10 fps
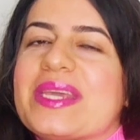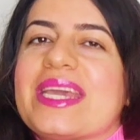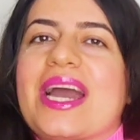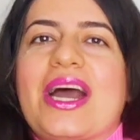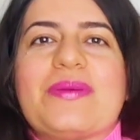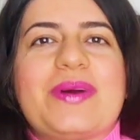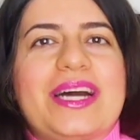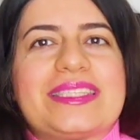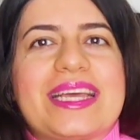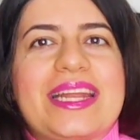me, I'm
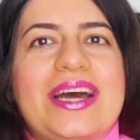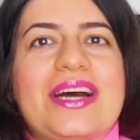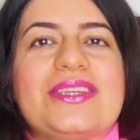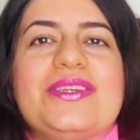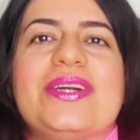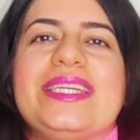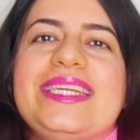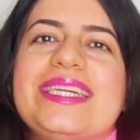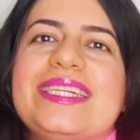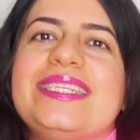Atena, your
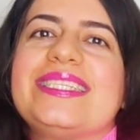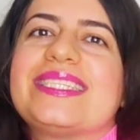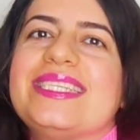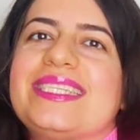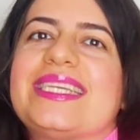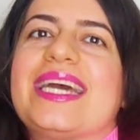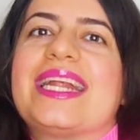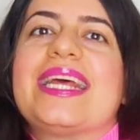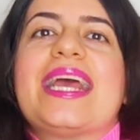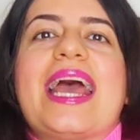English
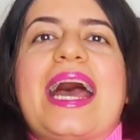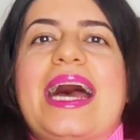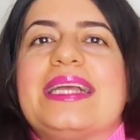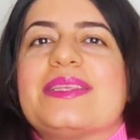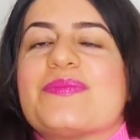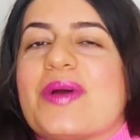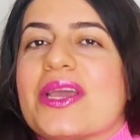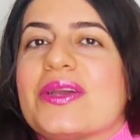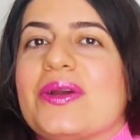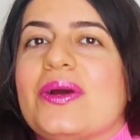teacher, and
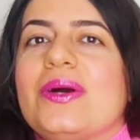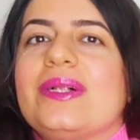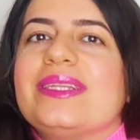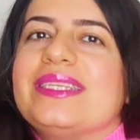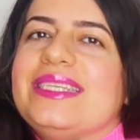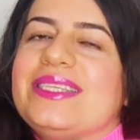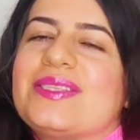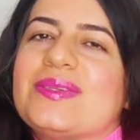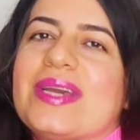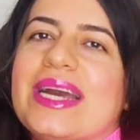my goal is
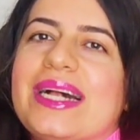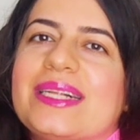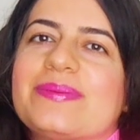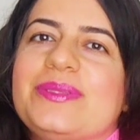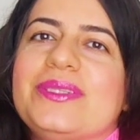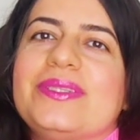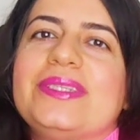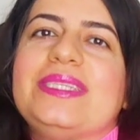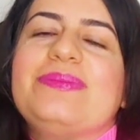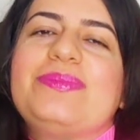to help
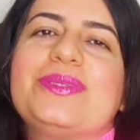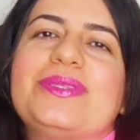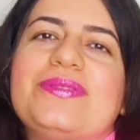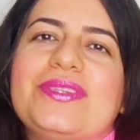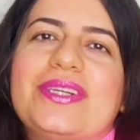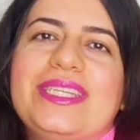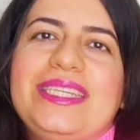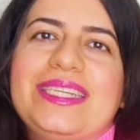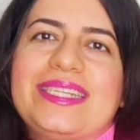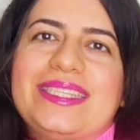you improve your
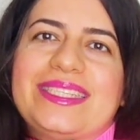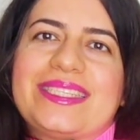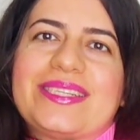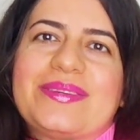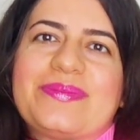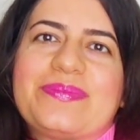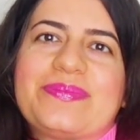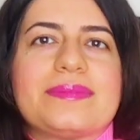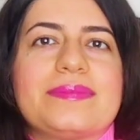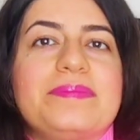English.
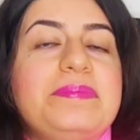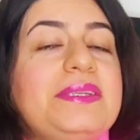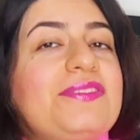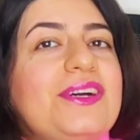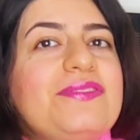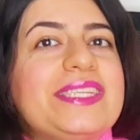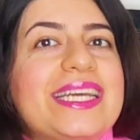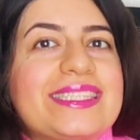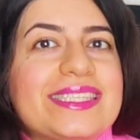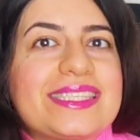Before we
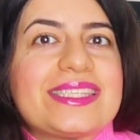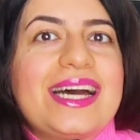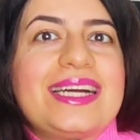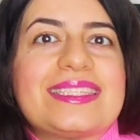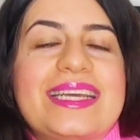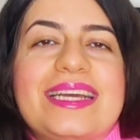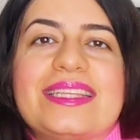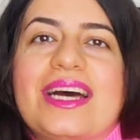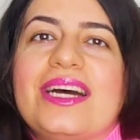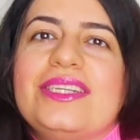get
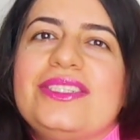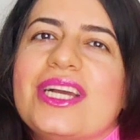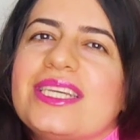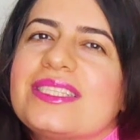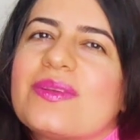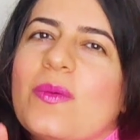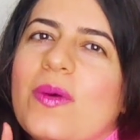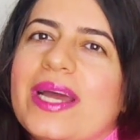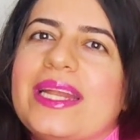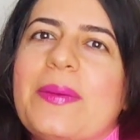started, I just
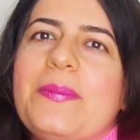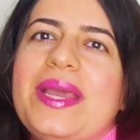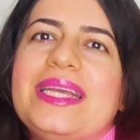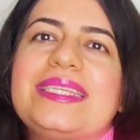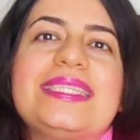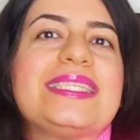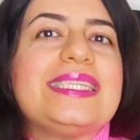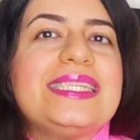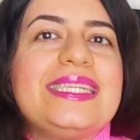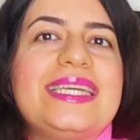want to make it
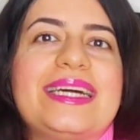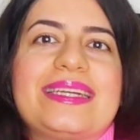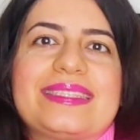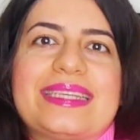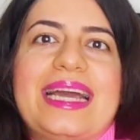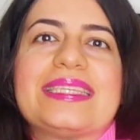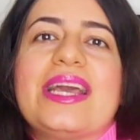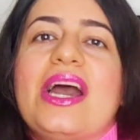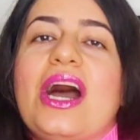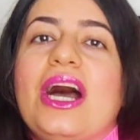clear that
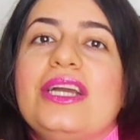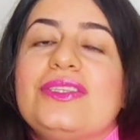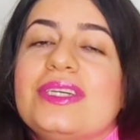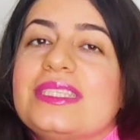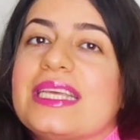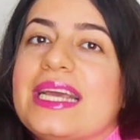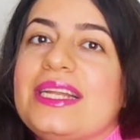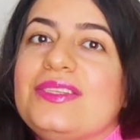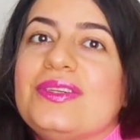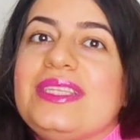I don't
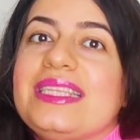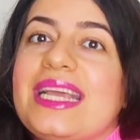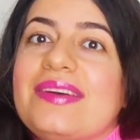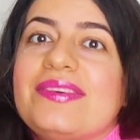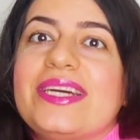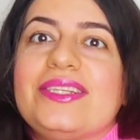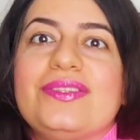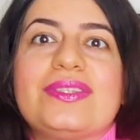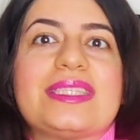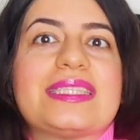tell you never
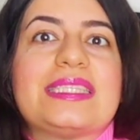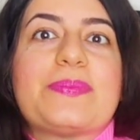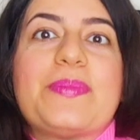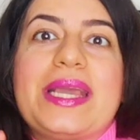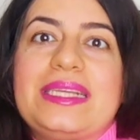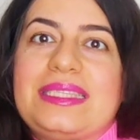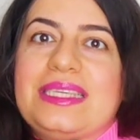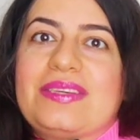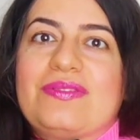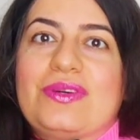use these
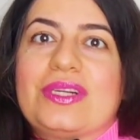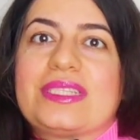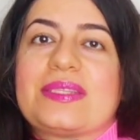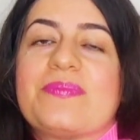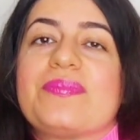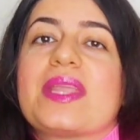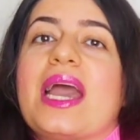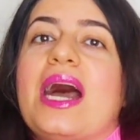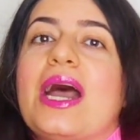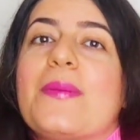basic words.
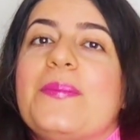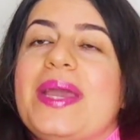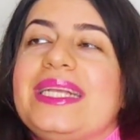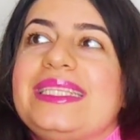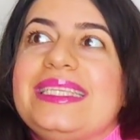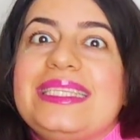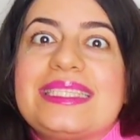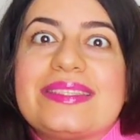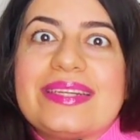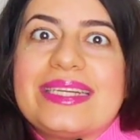I made
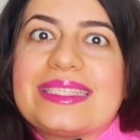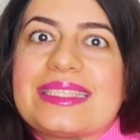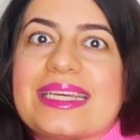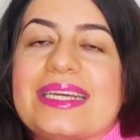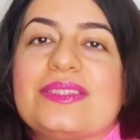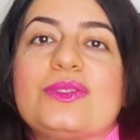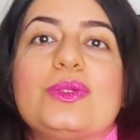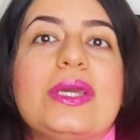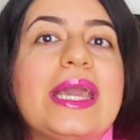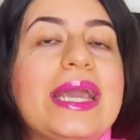this lesson
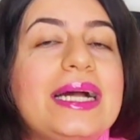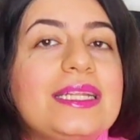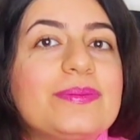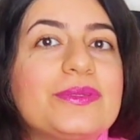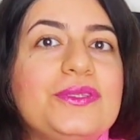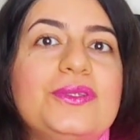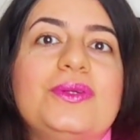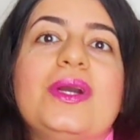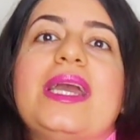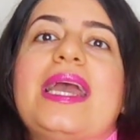to help
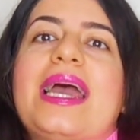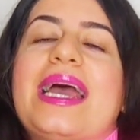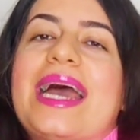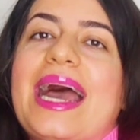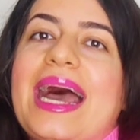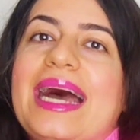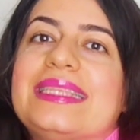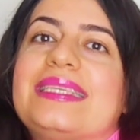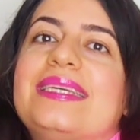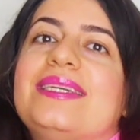you
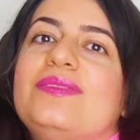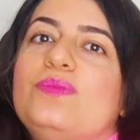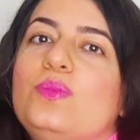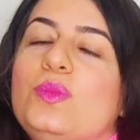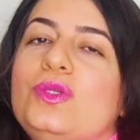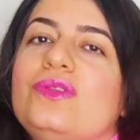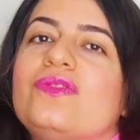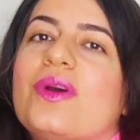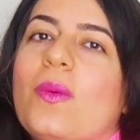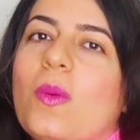add
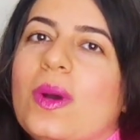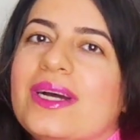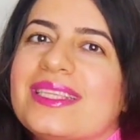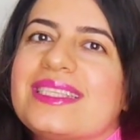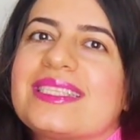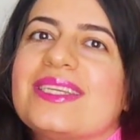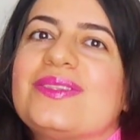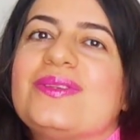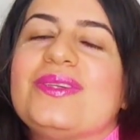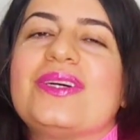move words
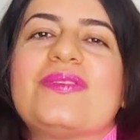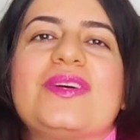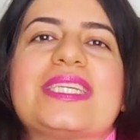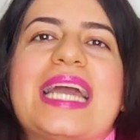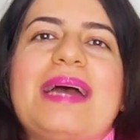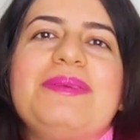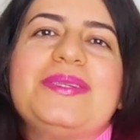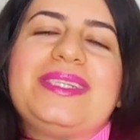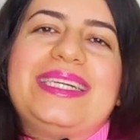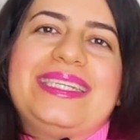to your
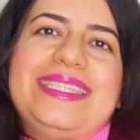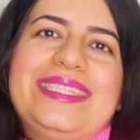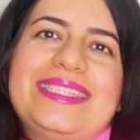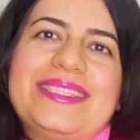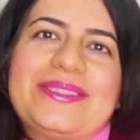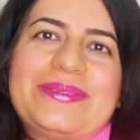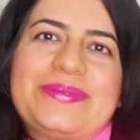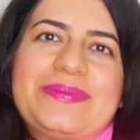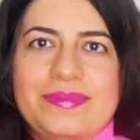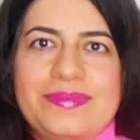vocabulary.
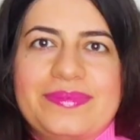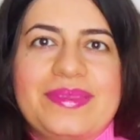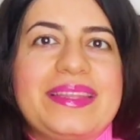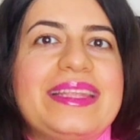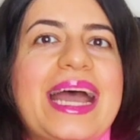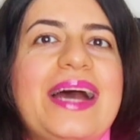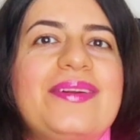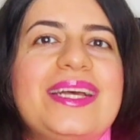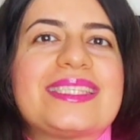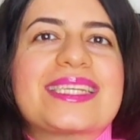
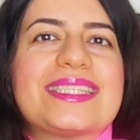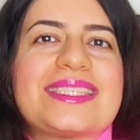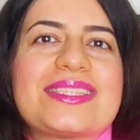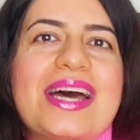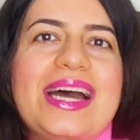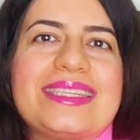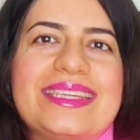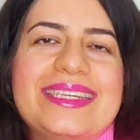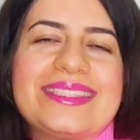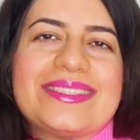Now let's get
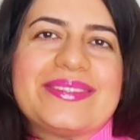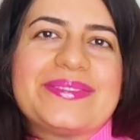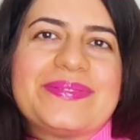started.